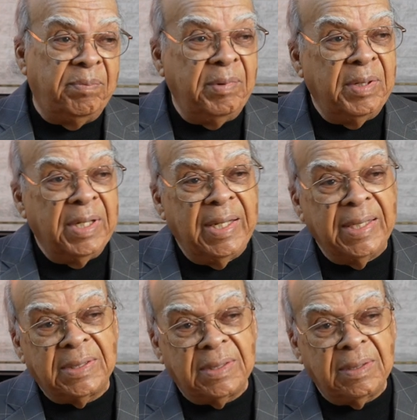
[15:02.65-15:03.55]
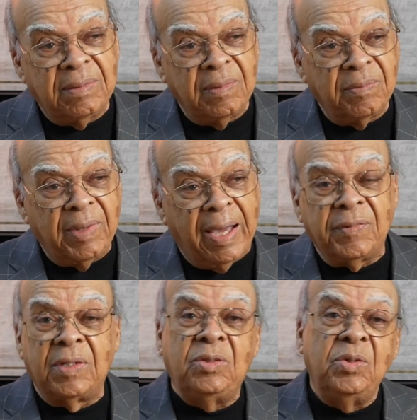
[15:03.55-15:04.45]
in the next,
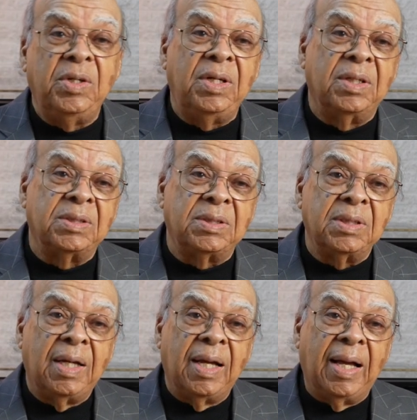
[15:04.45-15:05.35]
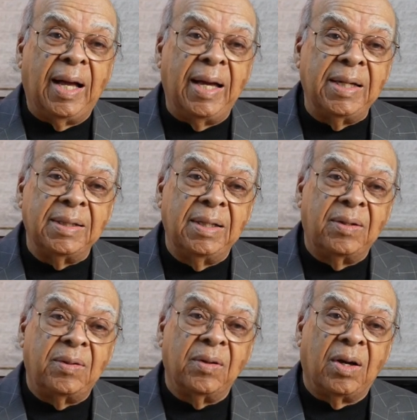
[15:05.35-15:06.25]
after two years, I had
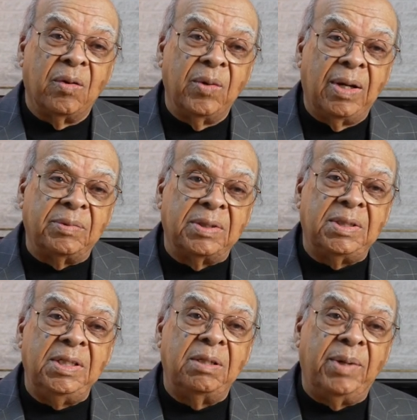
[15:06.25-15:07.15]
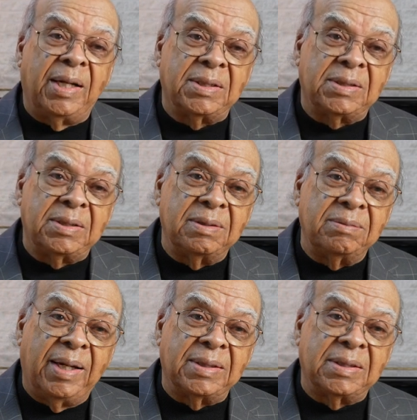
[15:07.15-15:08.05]
gone all the way up to senior master,
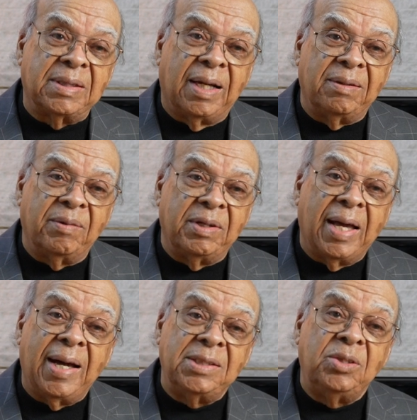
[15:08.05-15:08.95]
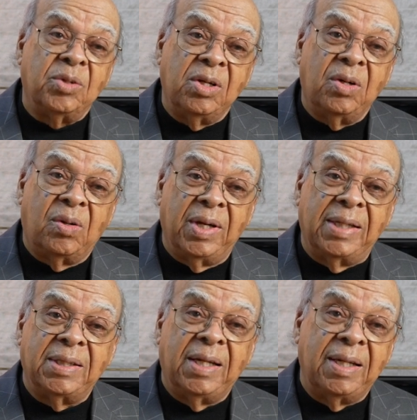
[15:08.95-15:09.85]
master sergeant, as high as you can go
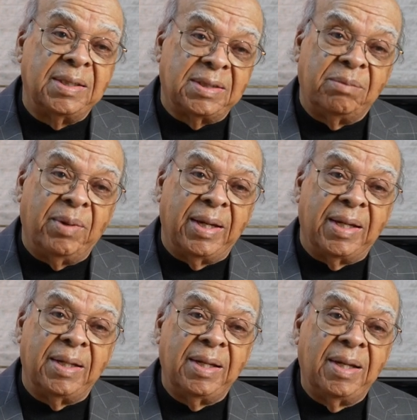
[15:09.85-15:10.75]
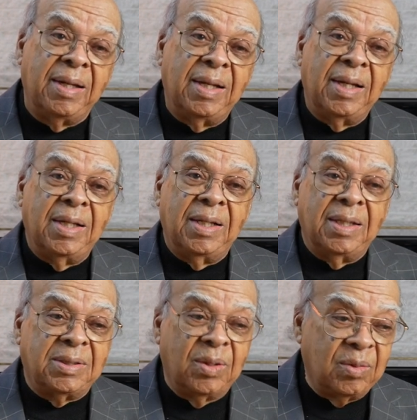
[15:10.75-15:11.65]
as an enlisted man. Mm -hmm.
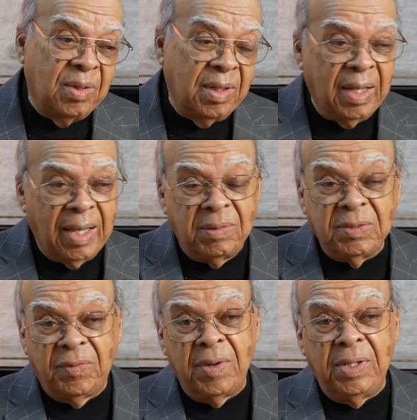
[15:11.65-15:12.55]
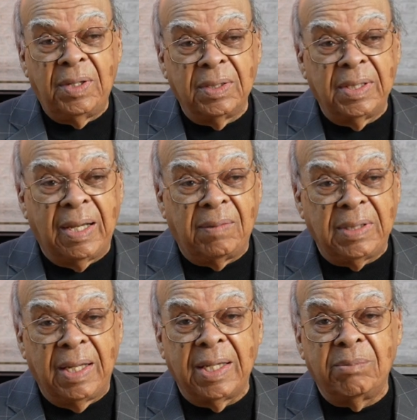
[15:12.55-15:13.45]
So I was very young then. I was
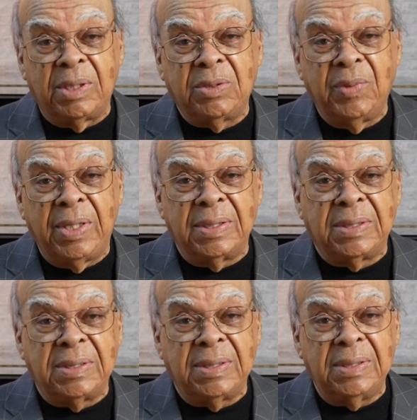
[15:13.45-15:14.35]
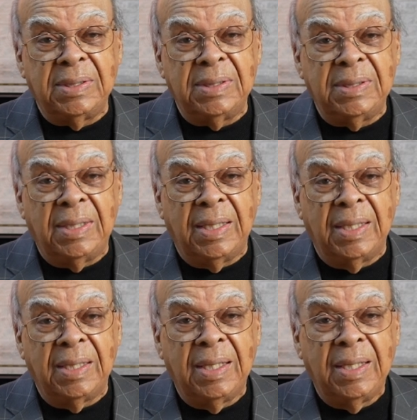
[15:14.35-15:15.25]
like in my 20s
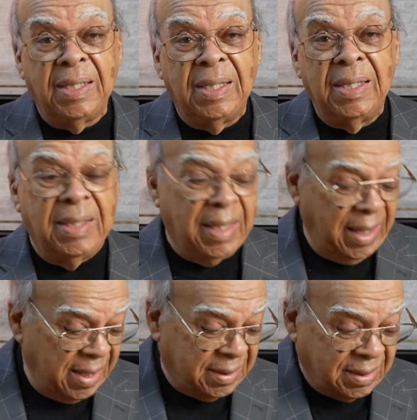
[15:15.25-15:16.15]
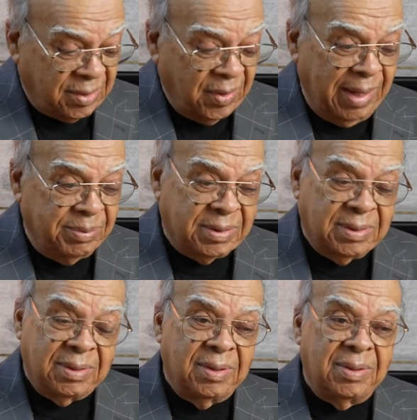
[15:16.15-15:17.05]
then and I had stripes.
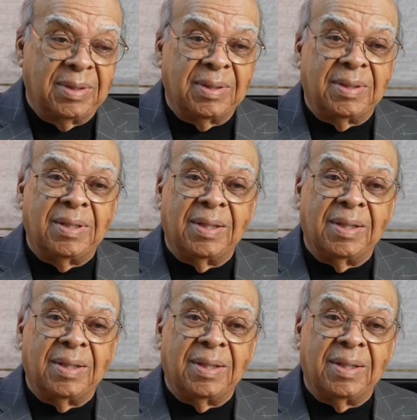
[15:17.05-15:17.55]
Oh,